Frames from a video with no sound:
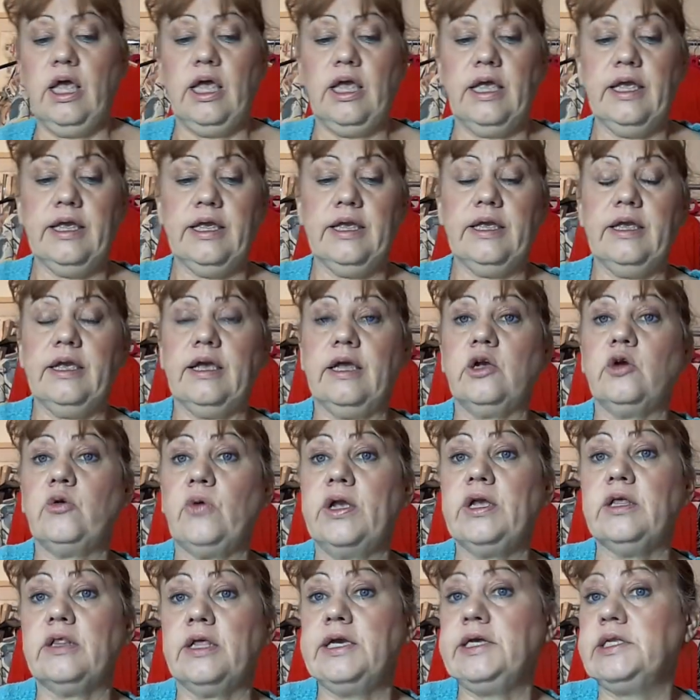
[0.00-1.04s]
and
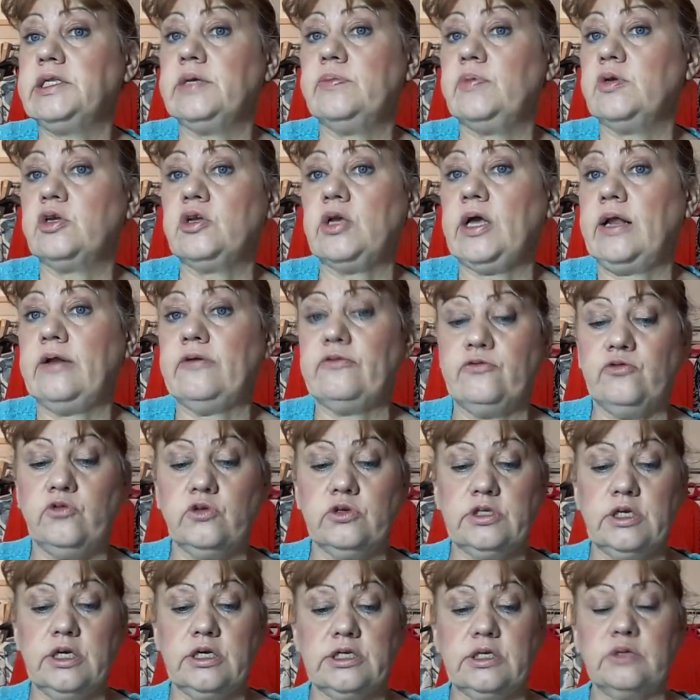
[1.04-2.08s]
quite liked it, but I can't
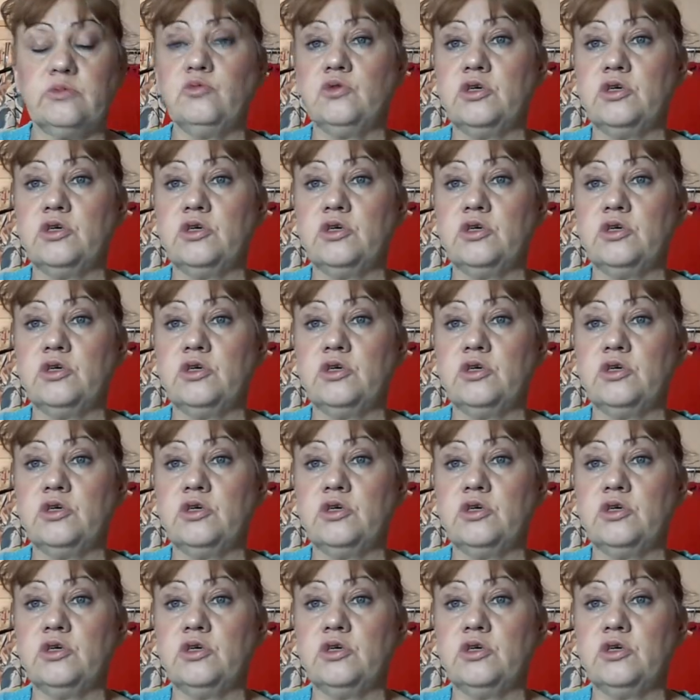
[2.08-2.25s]
afford it because it's